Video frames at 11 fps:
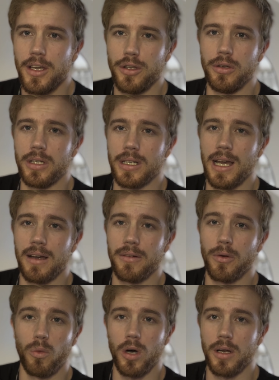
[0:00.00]
you can
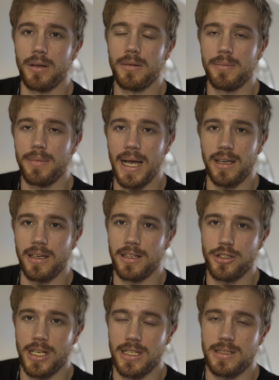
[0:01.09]
have one back and
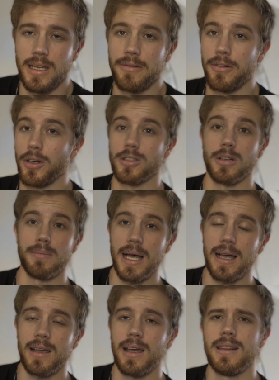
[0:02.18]
chest day focused on back